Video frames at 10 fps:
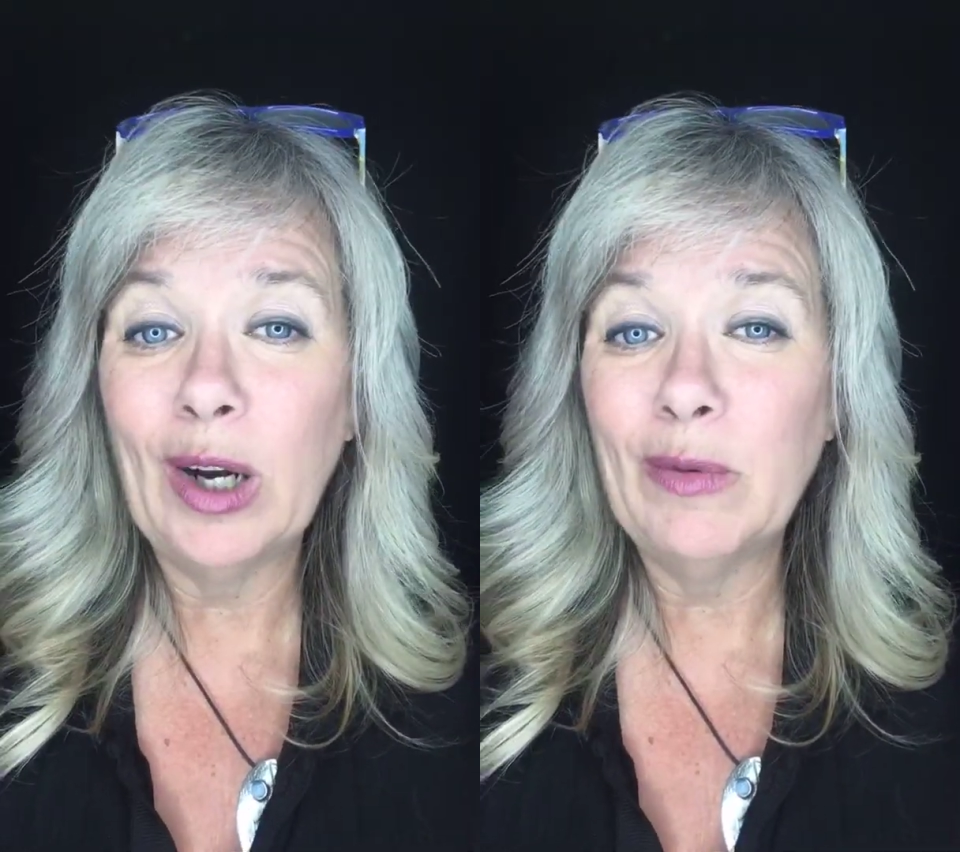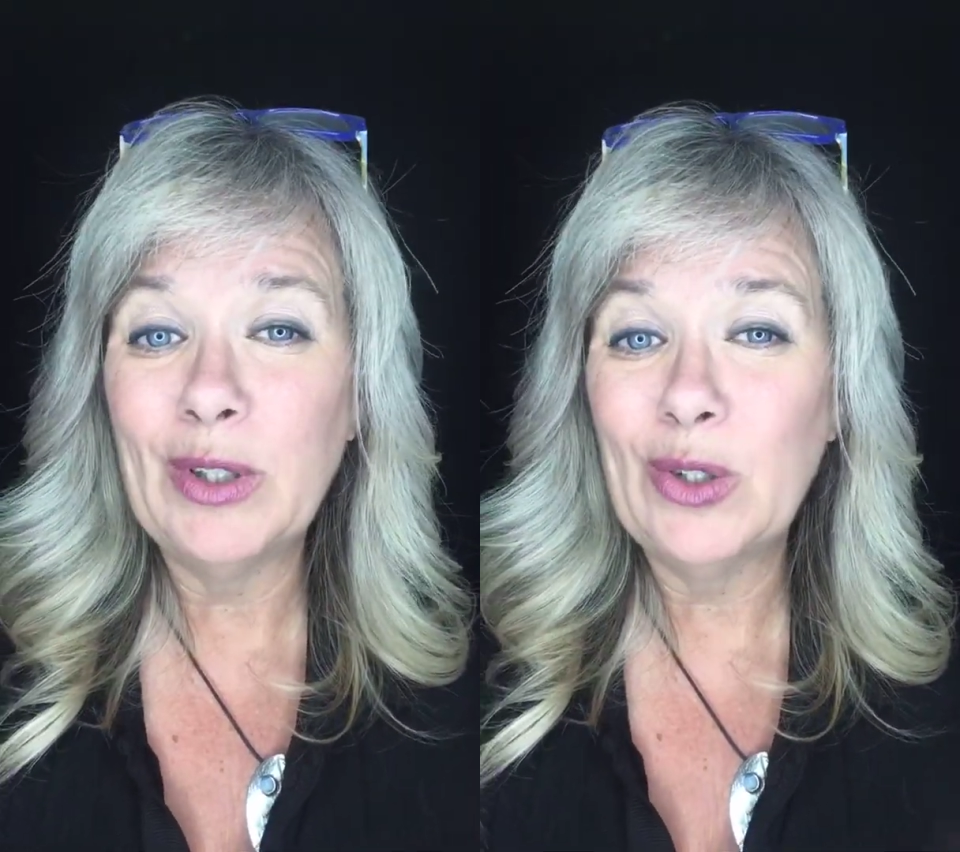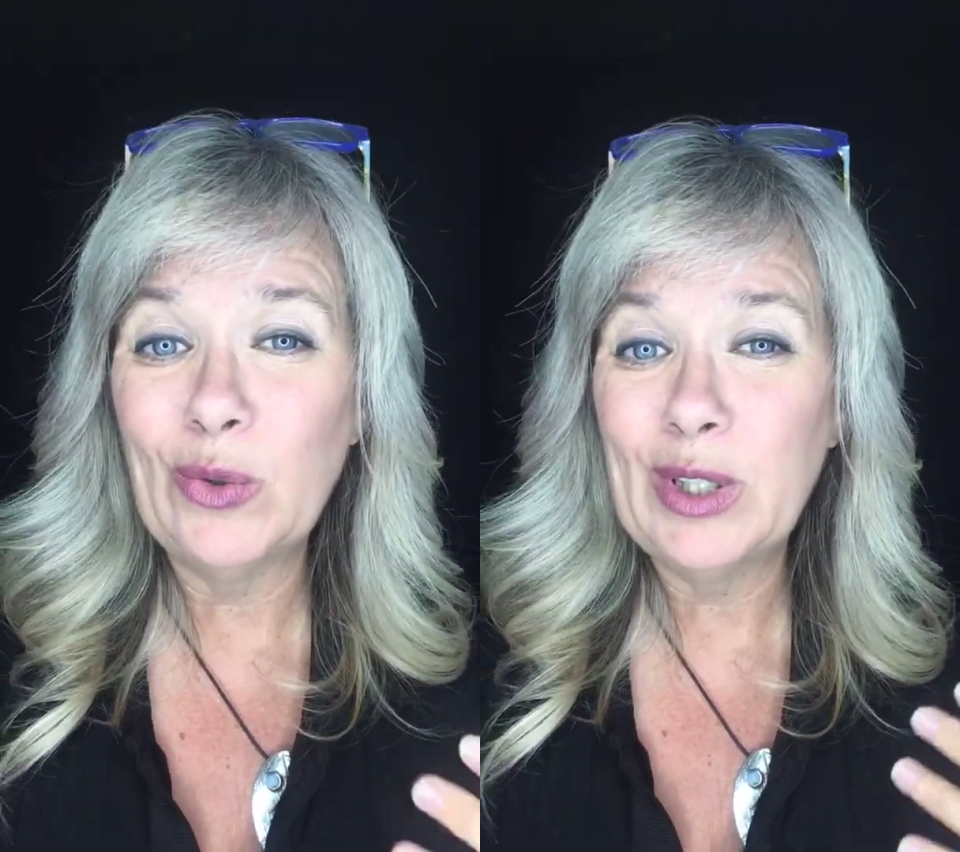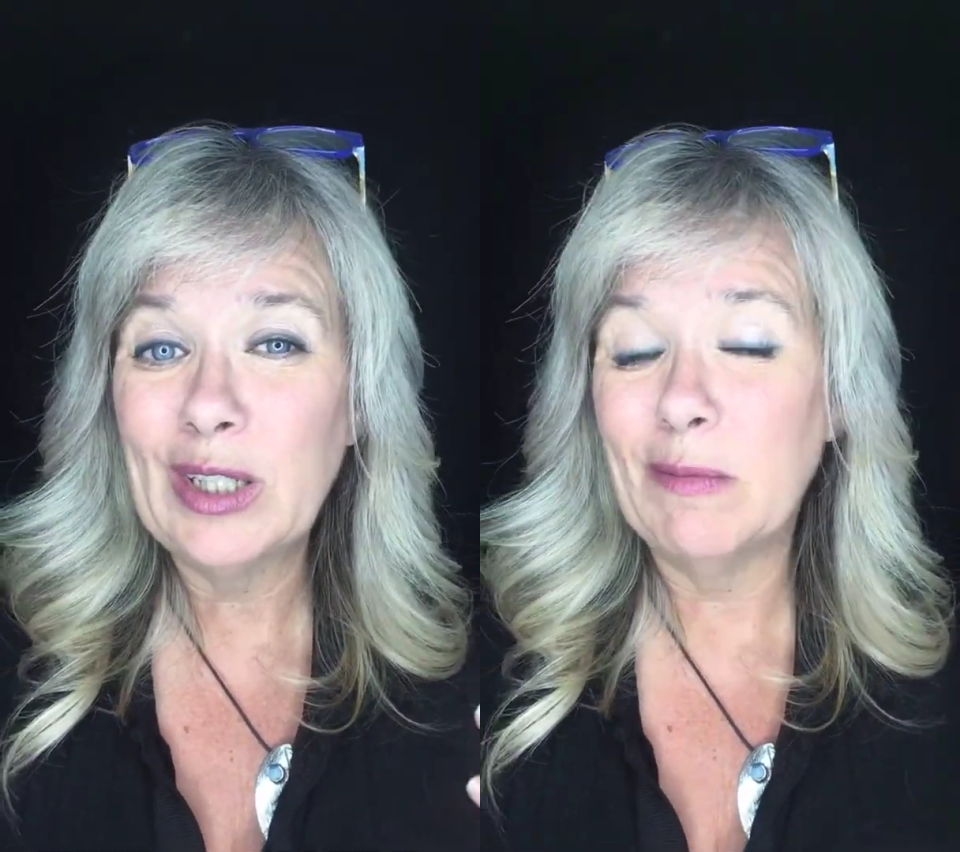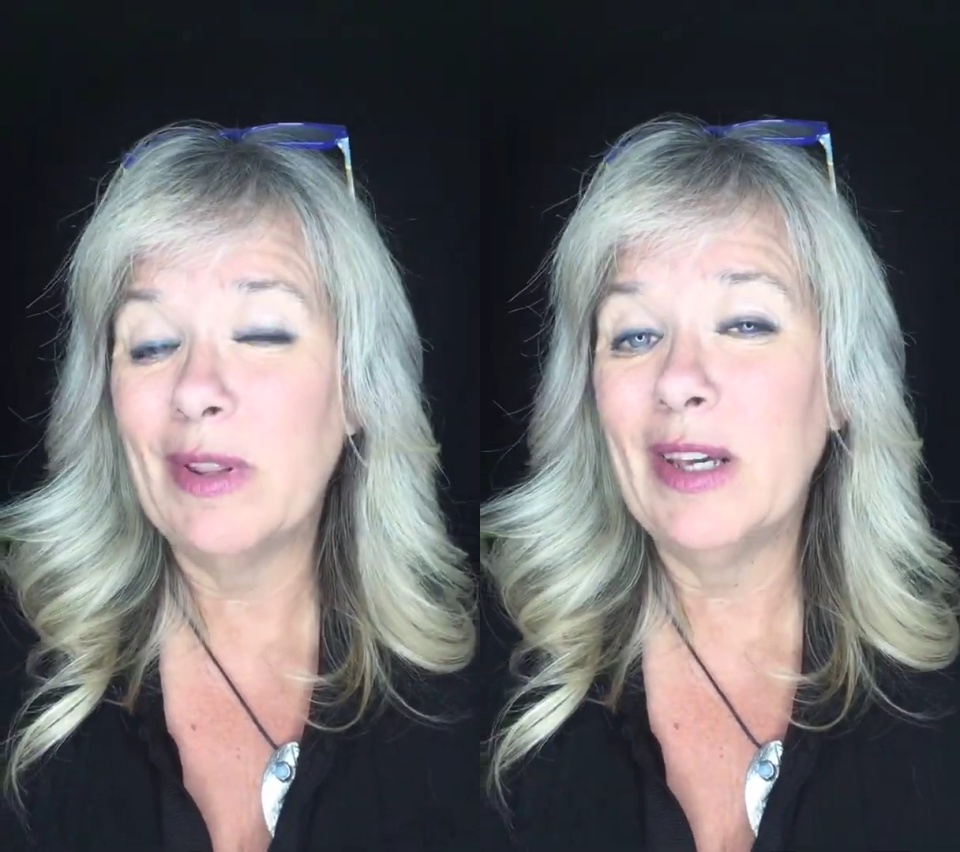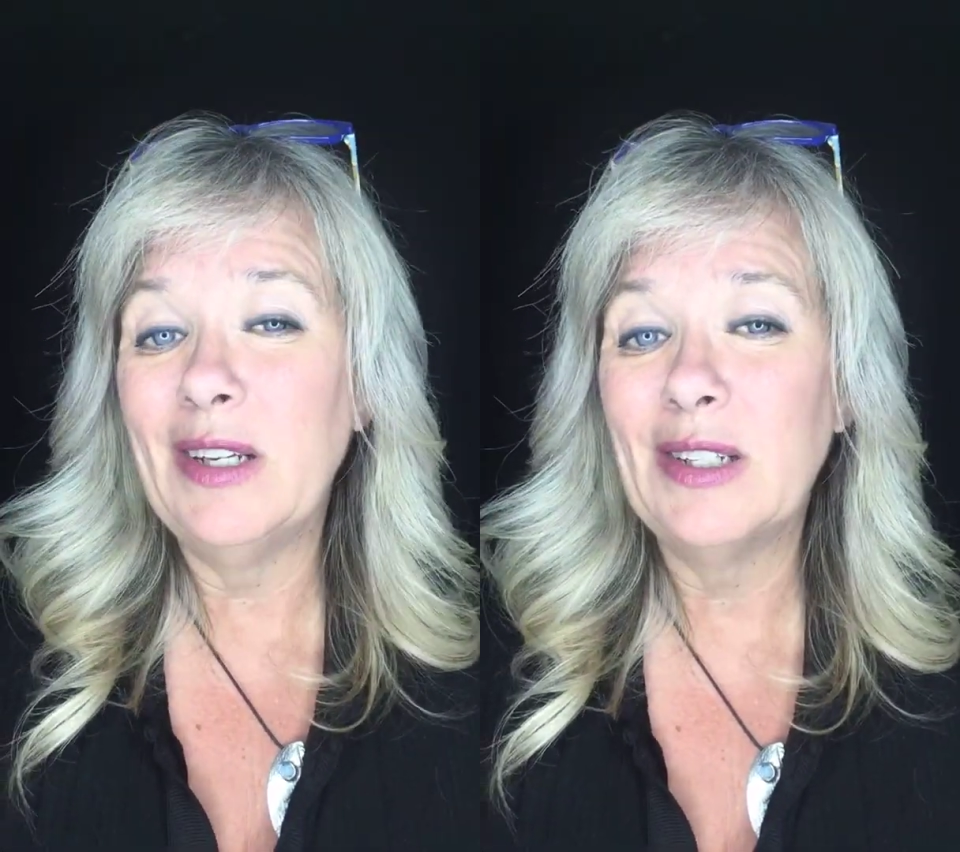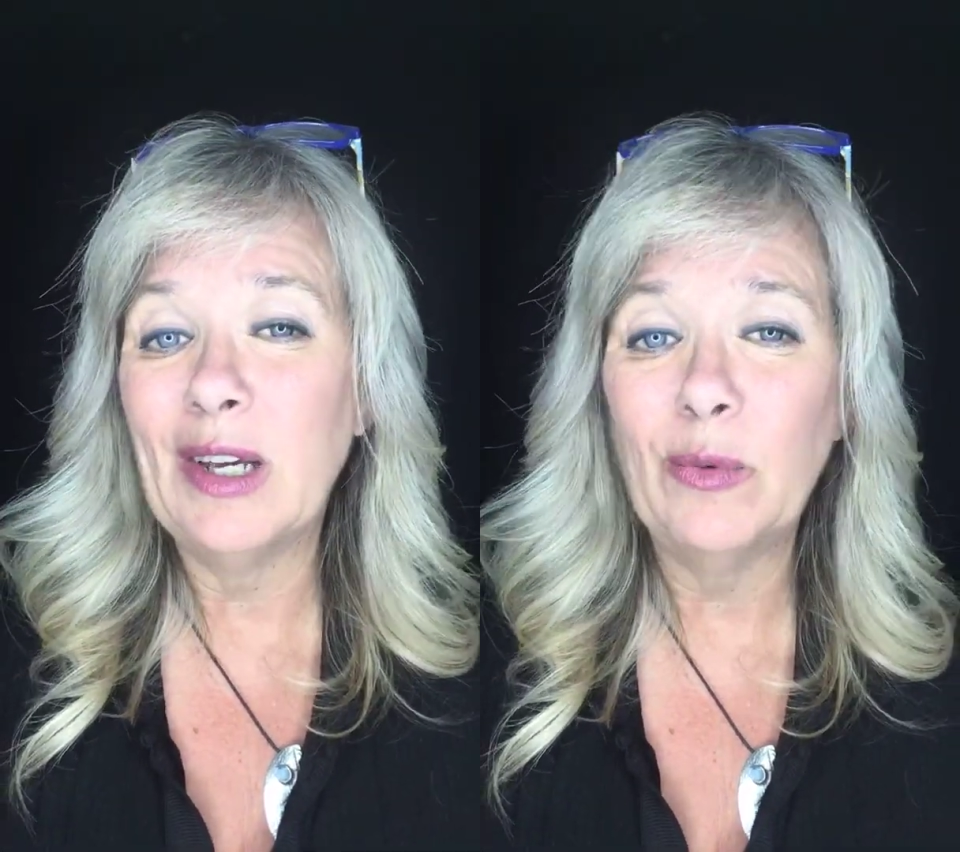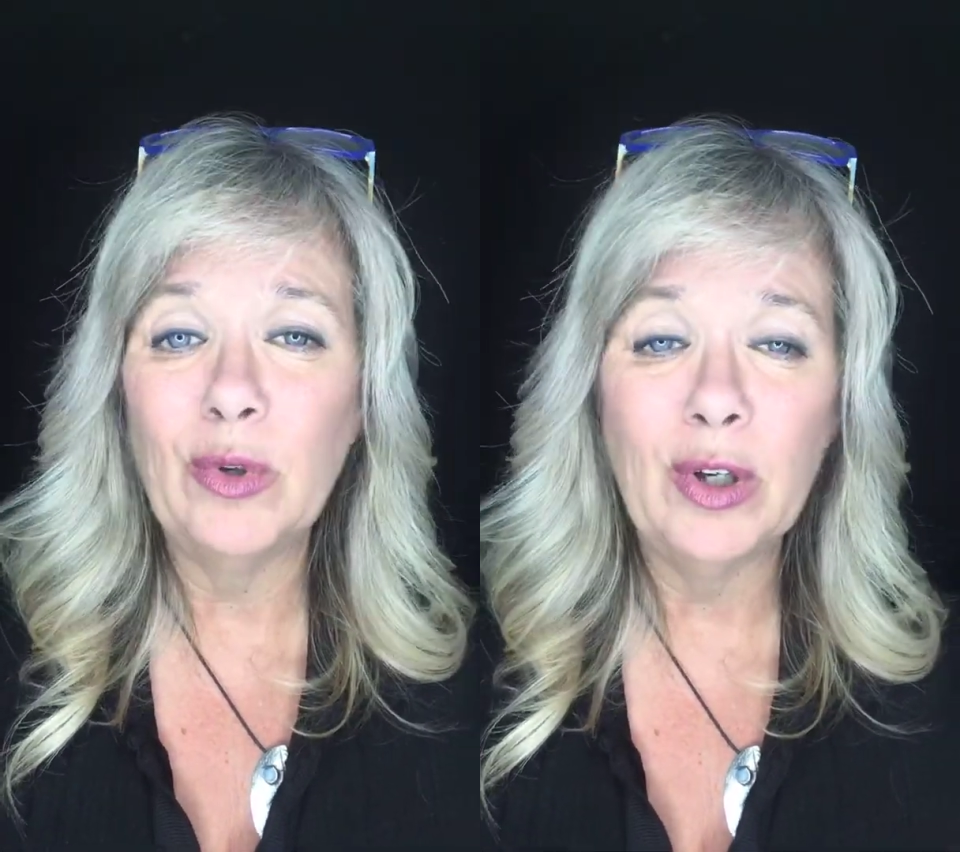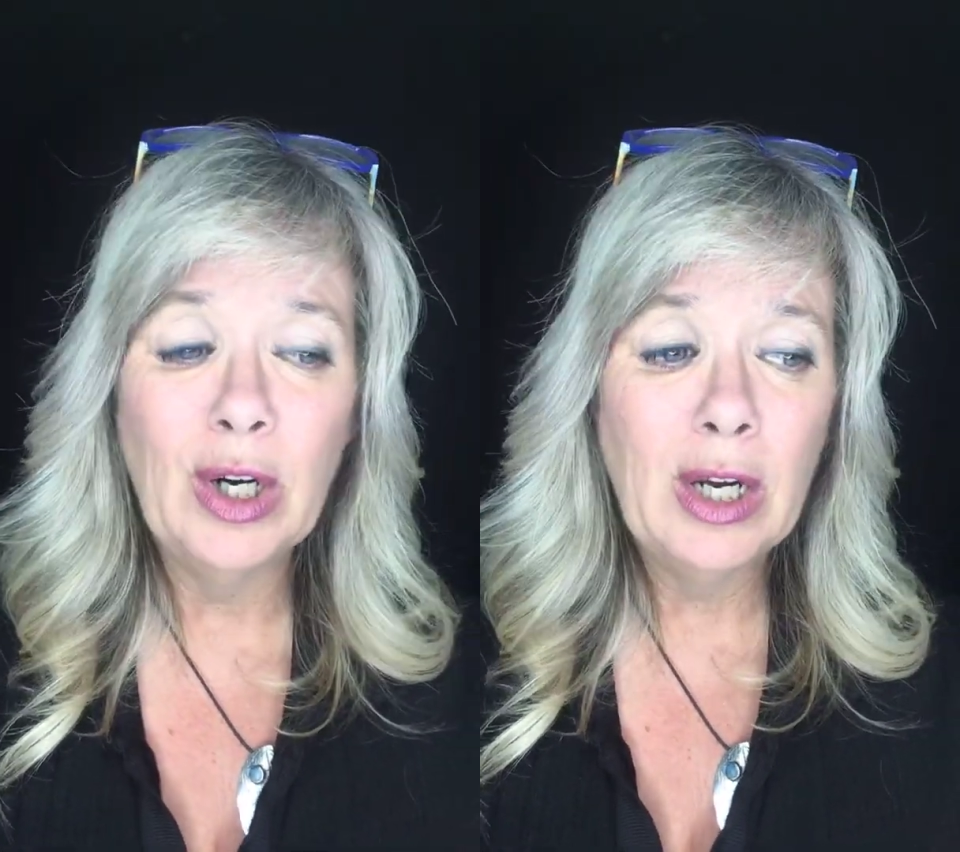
I was doing some things that were